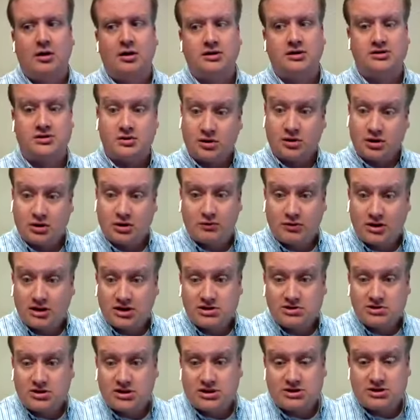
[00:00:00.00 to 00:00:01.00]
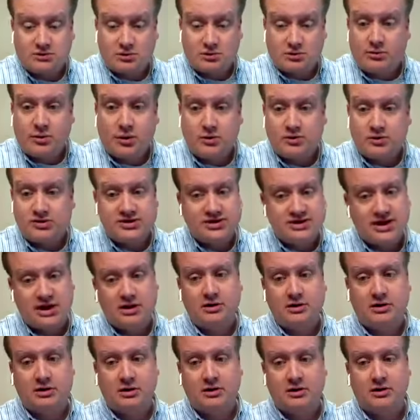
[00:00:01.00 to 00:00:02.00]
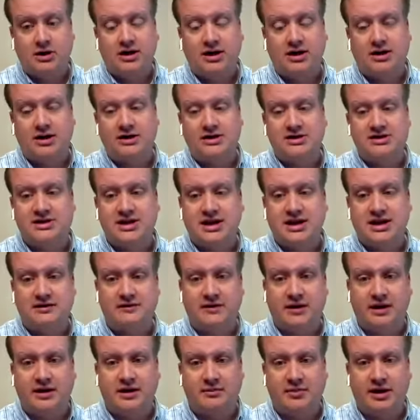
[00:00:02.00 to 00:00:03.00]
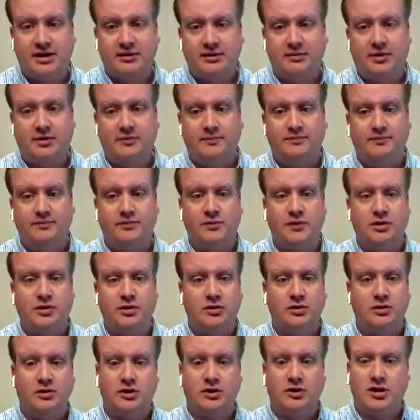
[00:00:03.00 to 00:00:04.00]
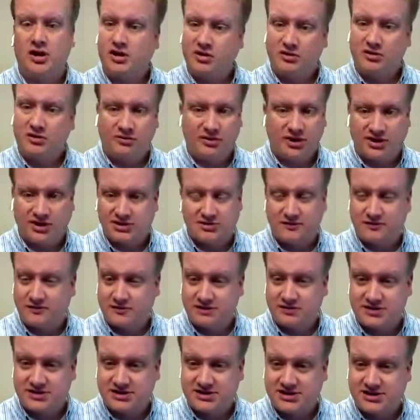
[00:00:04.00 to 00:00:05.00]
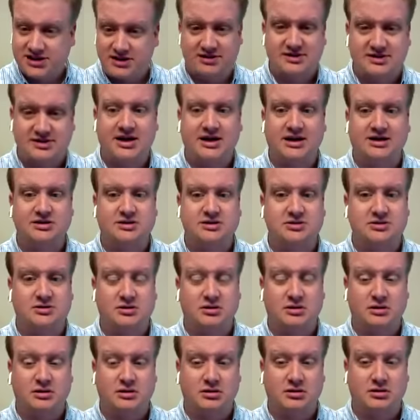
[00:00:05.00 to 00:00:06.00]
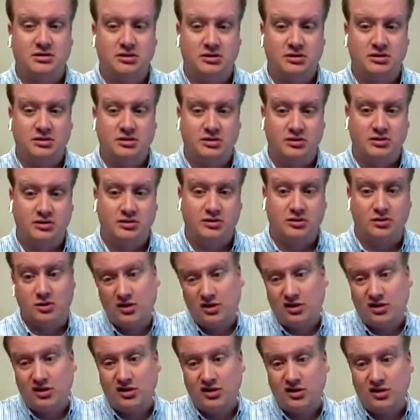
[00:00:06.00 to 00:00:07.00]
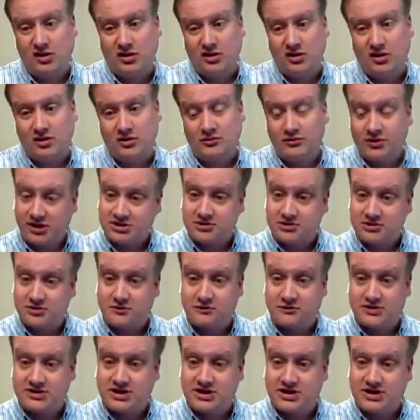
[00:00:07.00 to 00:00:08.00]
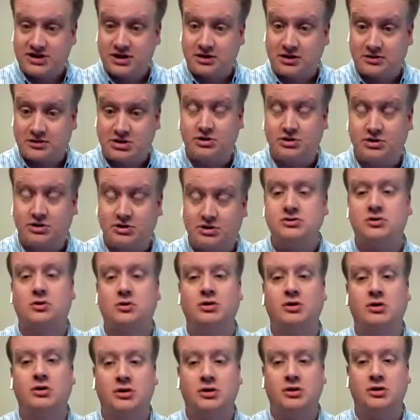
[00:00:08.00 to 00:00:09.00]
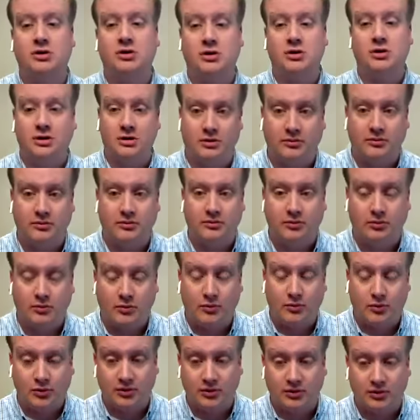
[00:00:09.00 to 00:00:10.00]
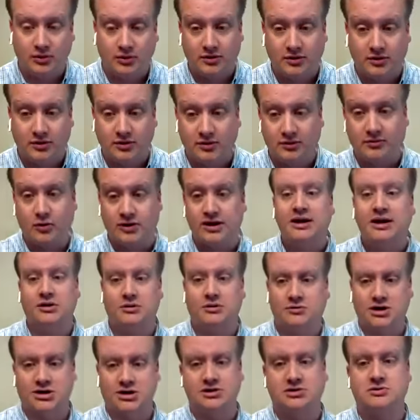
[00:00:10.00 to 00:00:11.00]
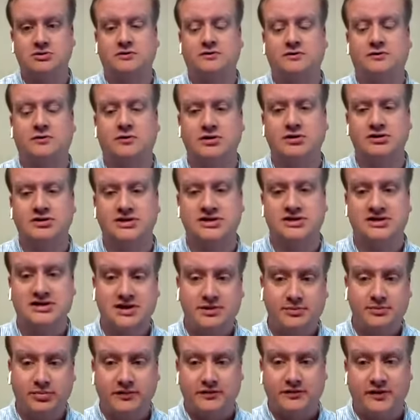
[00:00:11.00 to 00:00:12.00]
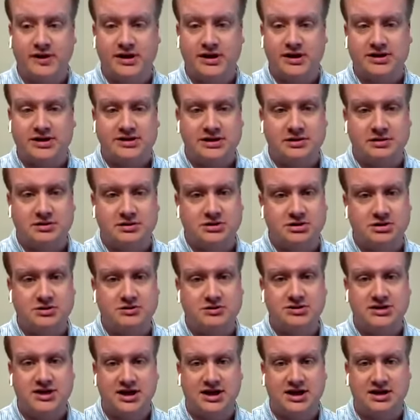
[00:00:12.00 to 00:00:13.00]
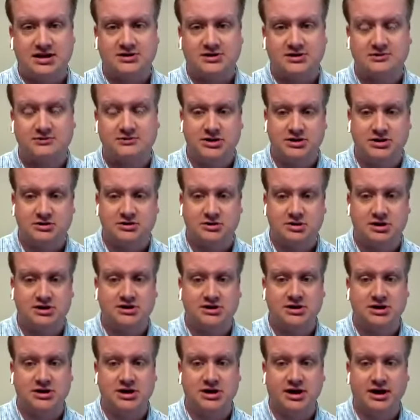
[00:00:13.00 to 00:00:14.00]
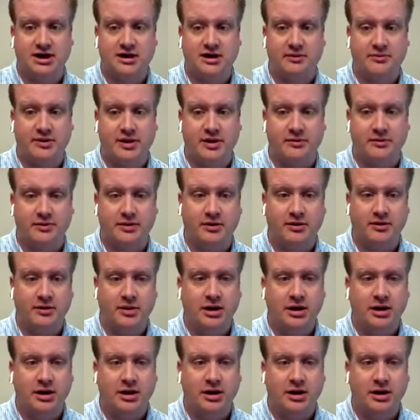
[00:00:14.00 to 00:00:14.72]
So you're going to register as a remote seller in the state of Alabama. You're not going to register for sales tax. You could register for seller's use, or you could more than likely what you'll register for is a simplified seller's use tax registration in Alabama.